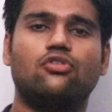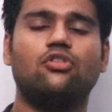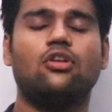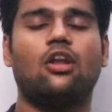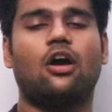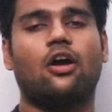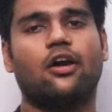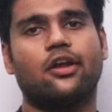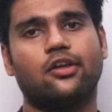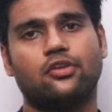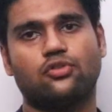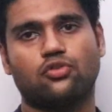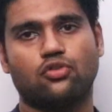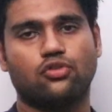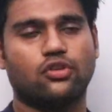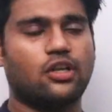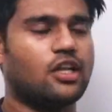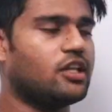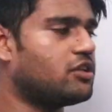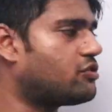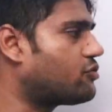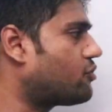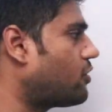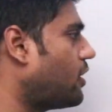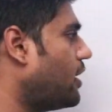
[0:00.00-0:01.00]
to
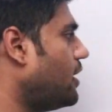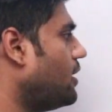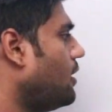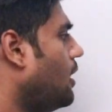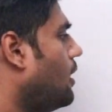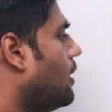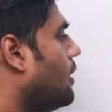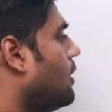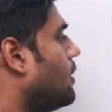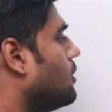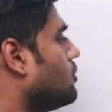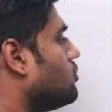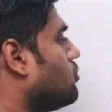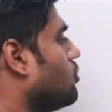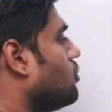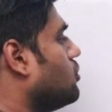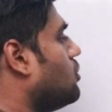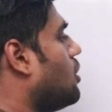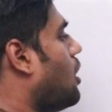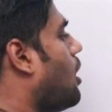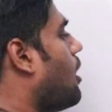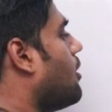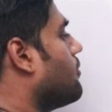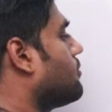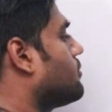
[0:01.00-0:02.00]
longitudinal strain. So
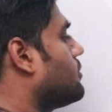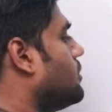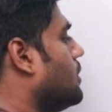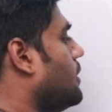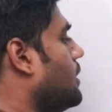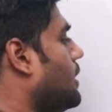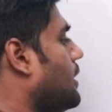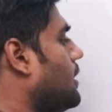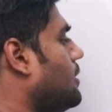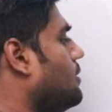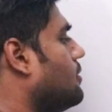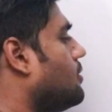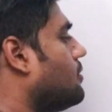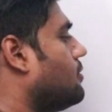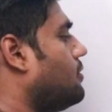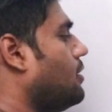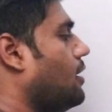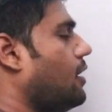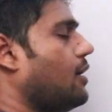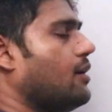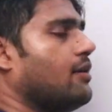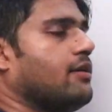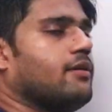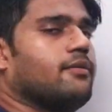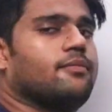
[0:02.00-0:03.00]
the option is
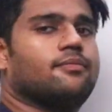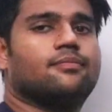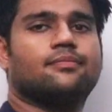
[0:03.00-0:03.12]
C.